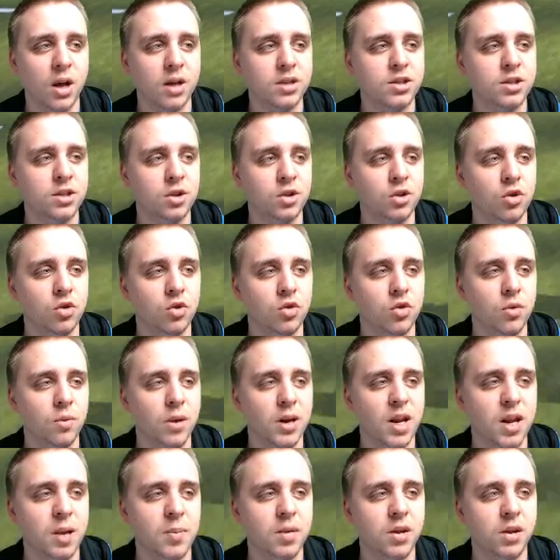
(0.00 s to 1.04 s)
want to
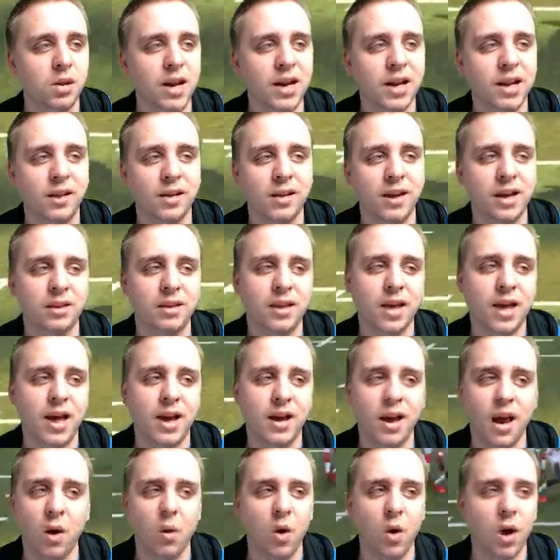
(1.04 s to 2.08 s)
manipulate it like
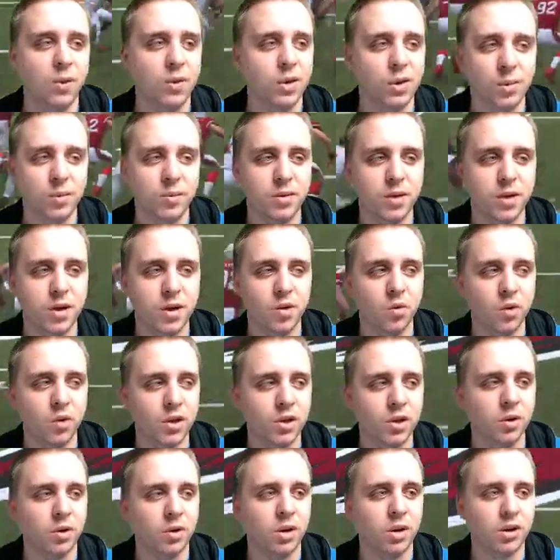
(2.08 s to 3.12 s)
that. I want there to be a
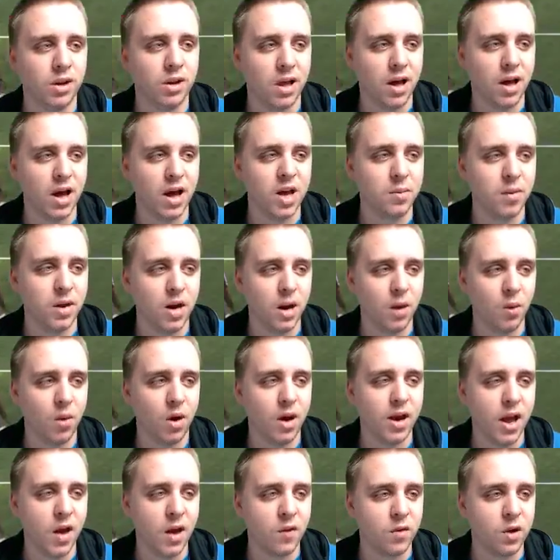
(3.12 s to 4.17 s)
real climb, and I
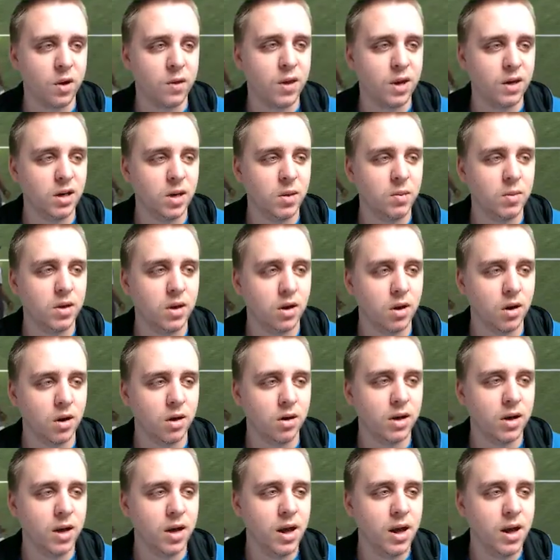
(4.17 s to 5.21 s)
want everything to be
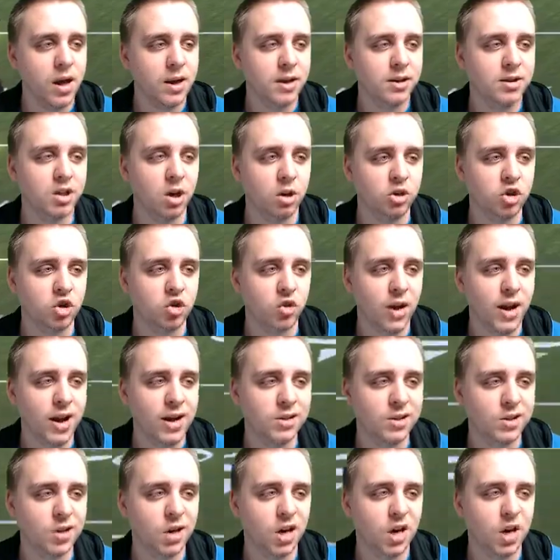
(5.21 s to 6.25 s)
earned. So
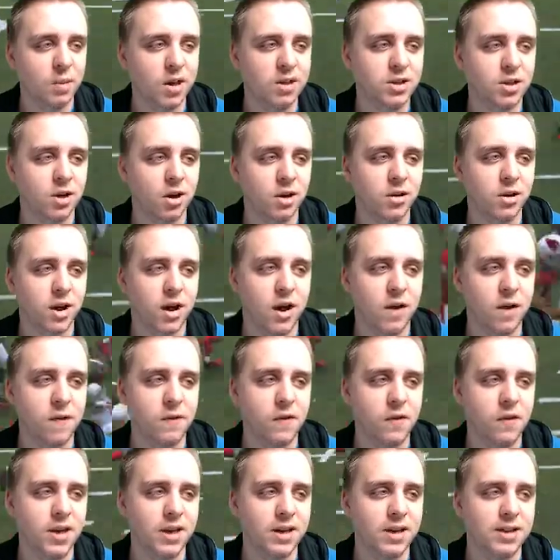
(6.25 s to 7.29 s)
trades are going to be turned off
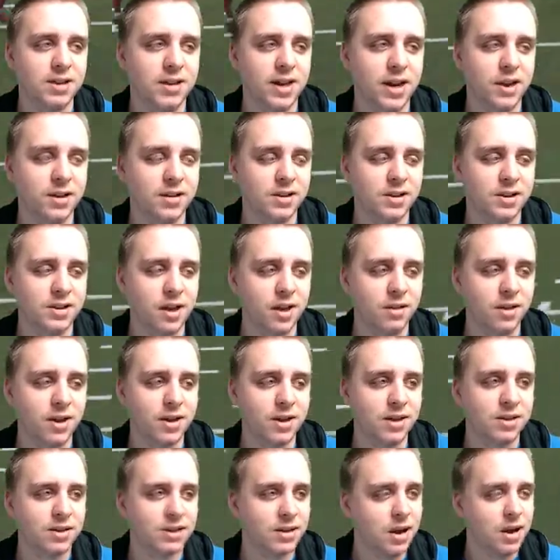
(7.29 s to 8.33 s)
for the entire
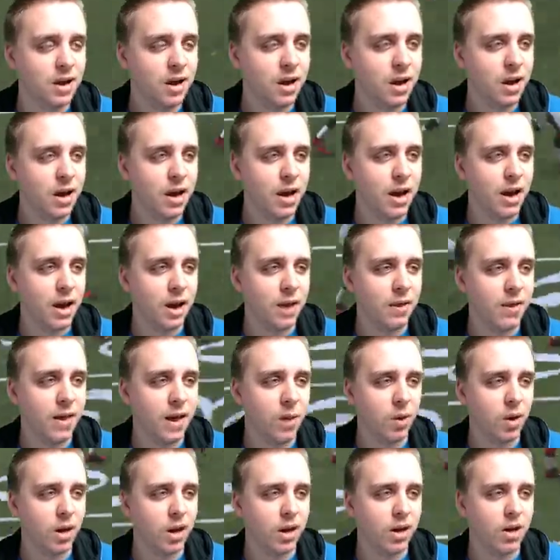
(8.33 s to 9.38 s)
series. And
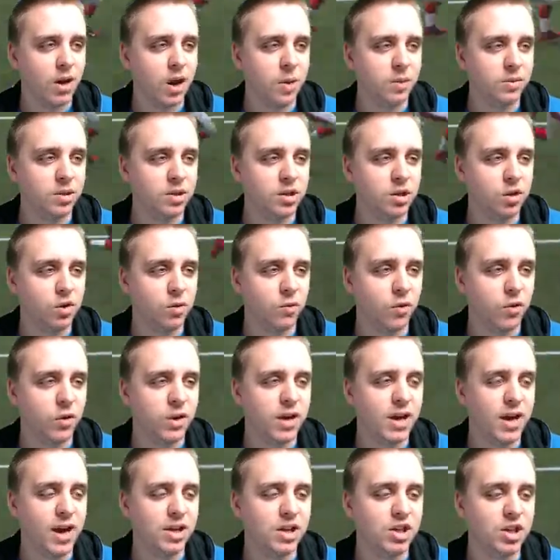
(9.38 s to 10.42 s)
then when it comes to
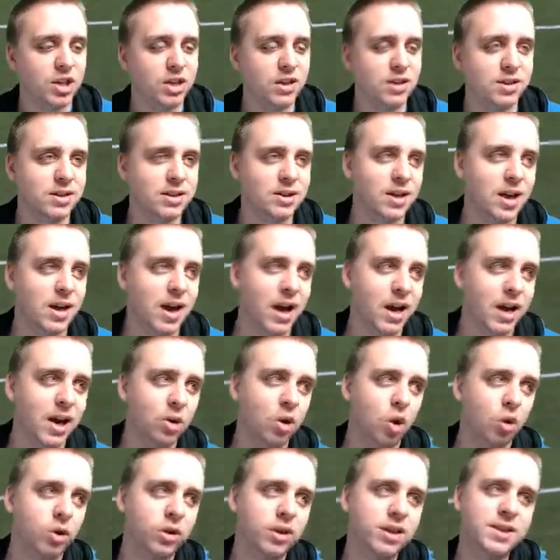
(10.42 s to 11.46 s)
free agents, I
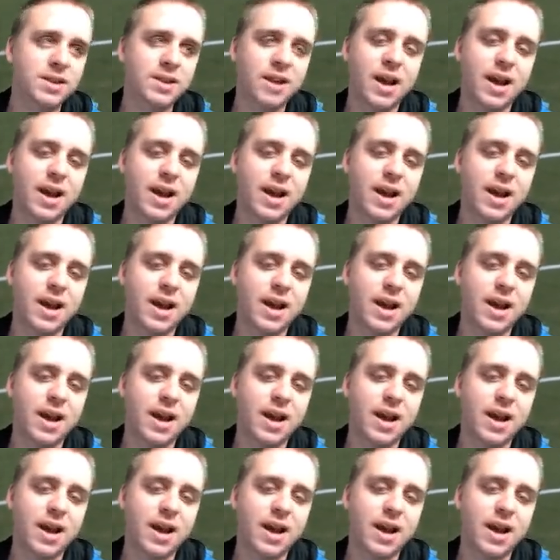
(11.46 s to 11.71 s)
can only